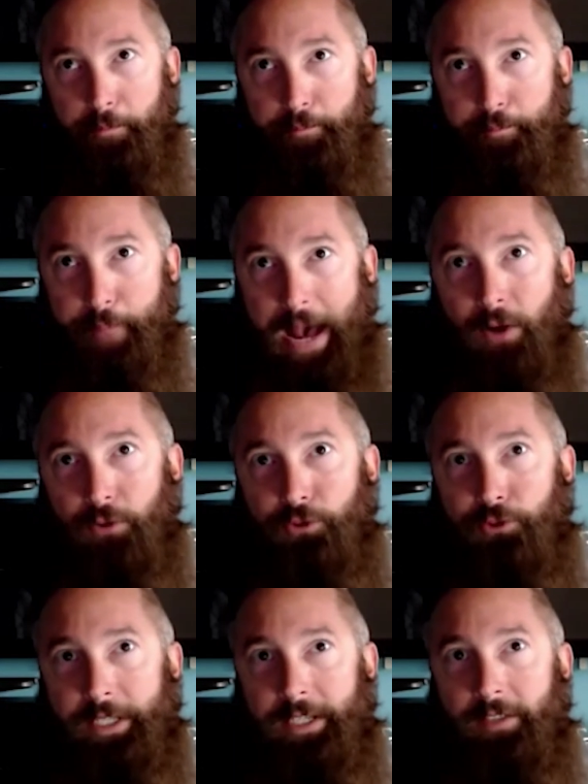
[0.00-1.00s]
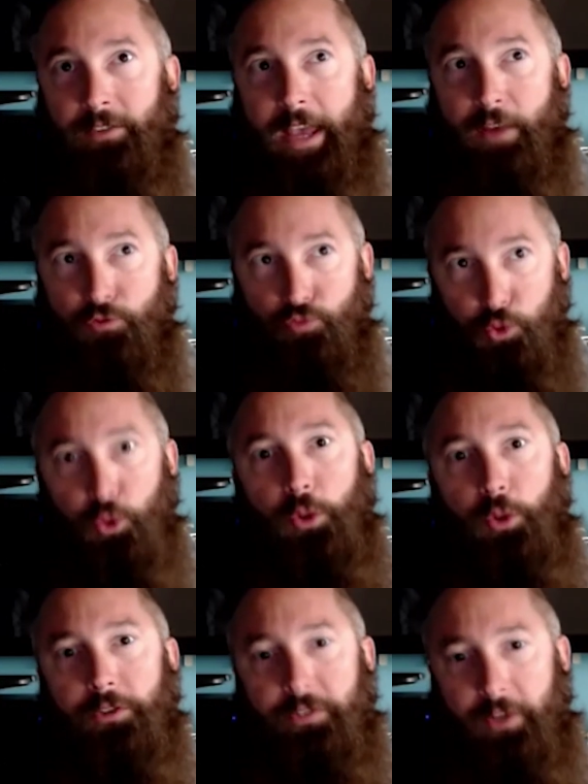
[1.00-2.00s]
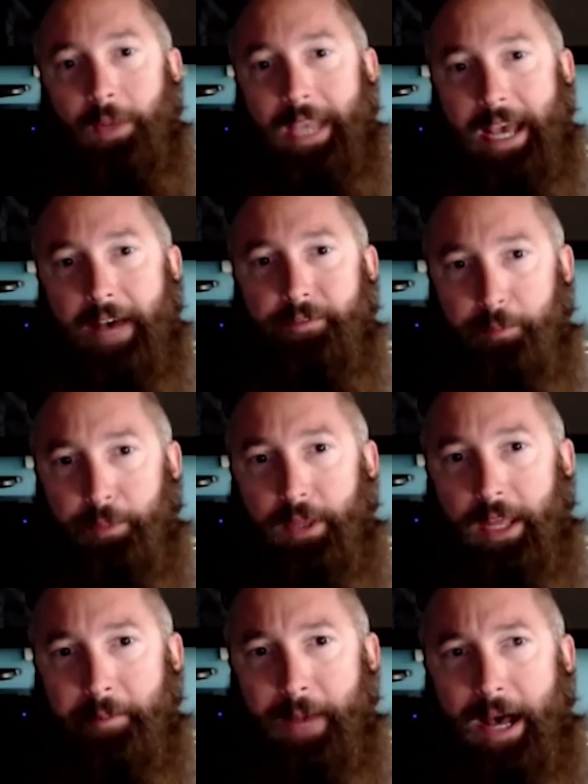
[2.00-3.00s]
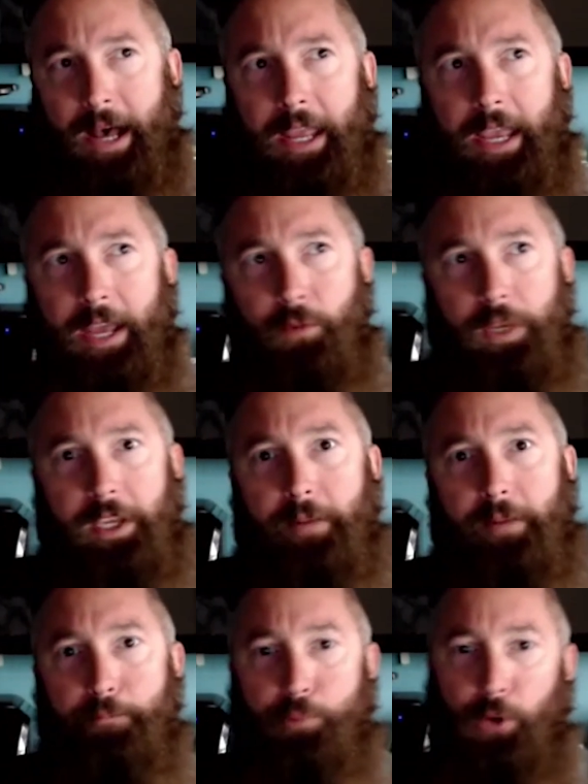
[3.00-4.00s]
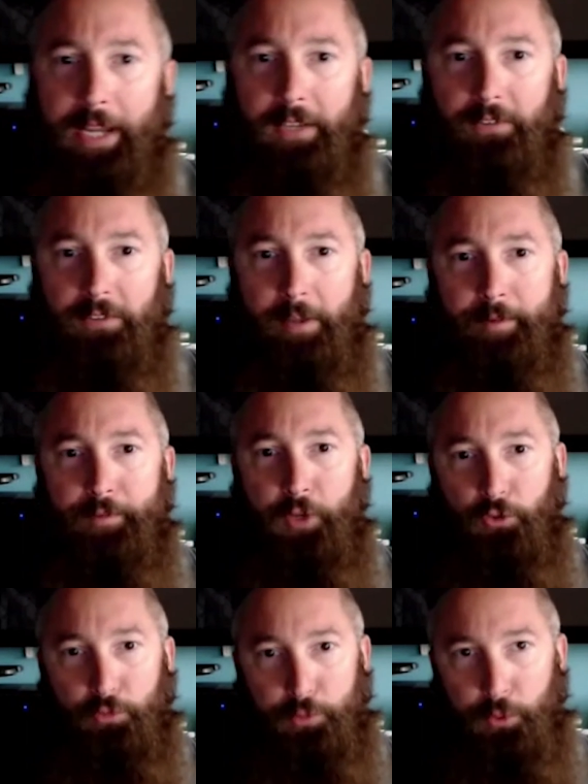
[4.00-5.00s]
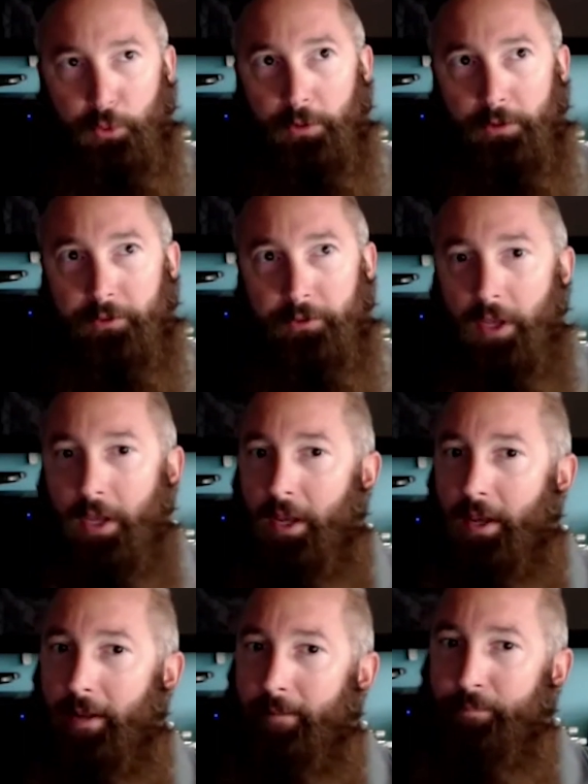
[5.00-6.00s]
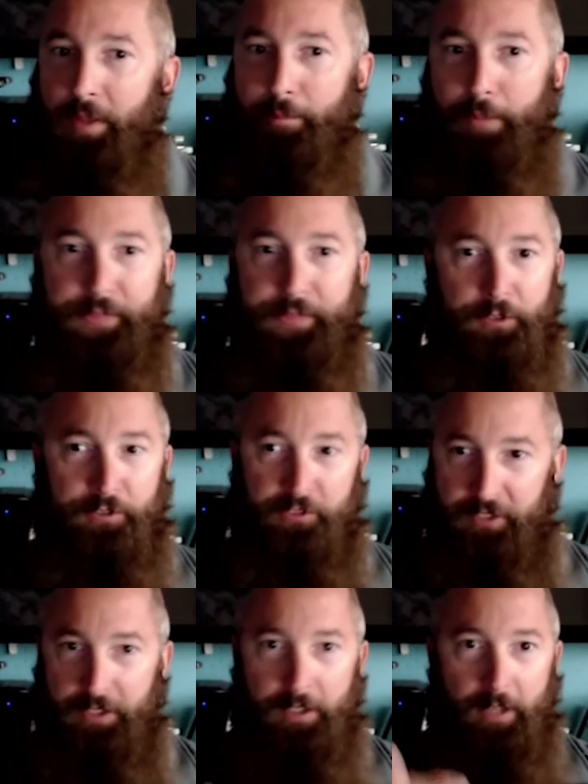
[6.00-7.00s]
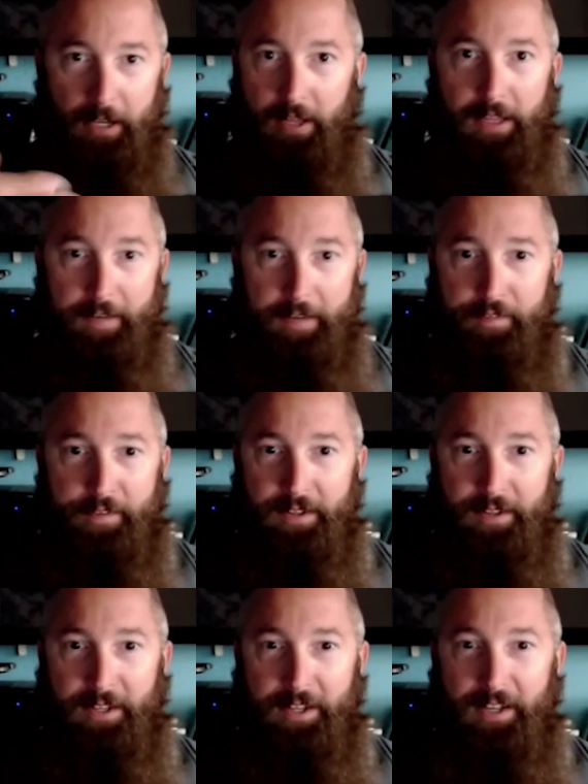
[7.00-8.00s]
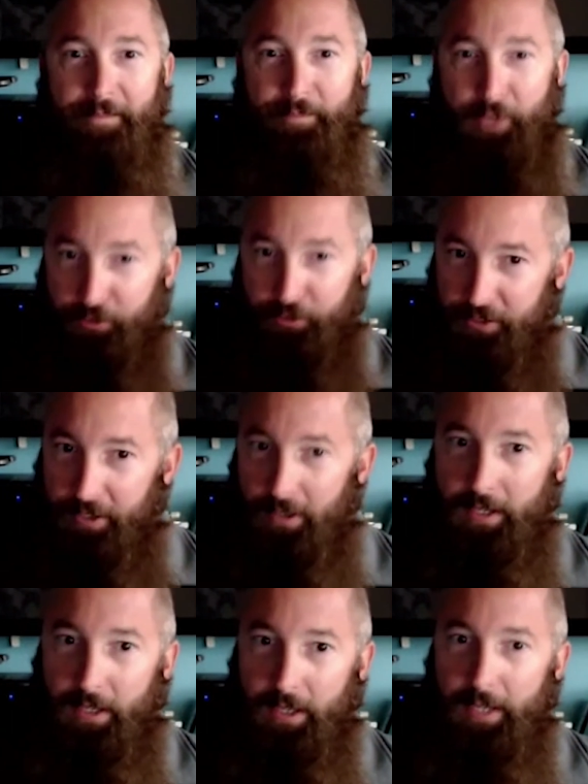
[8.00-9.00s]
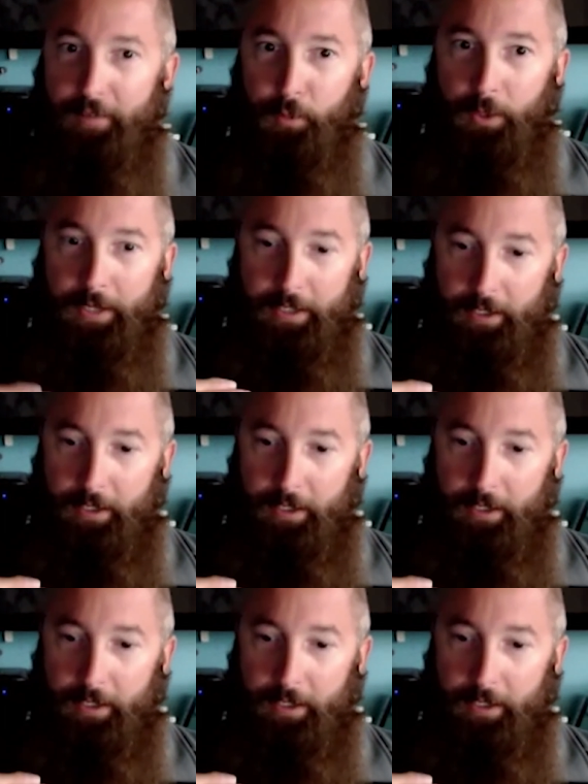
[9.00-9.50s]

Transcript: boundaries and rules that we have to play by, and we can break some of those rules, but there's still a cliff. There's still a cliff where at a